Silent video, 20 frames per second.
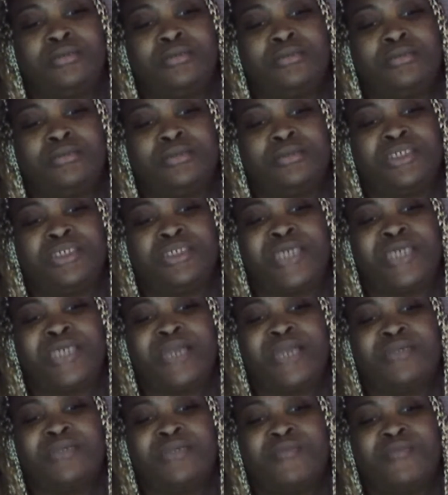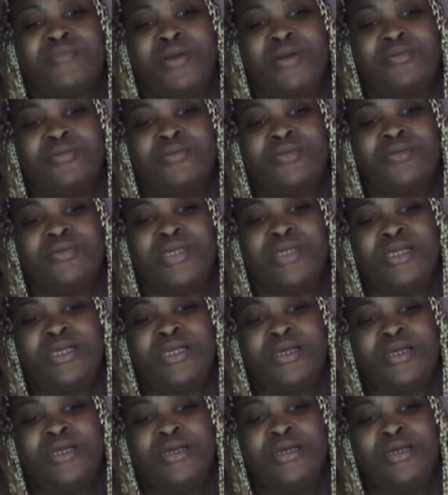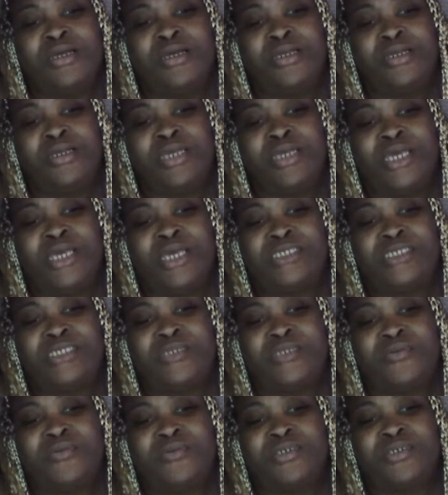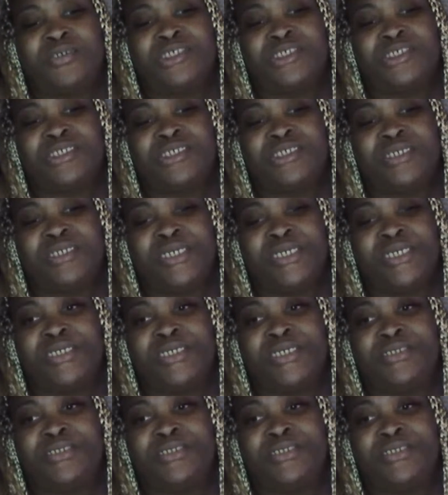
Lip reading: She got a little raw. Yes, Laura, she did.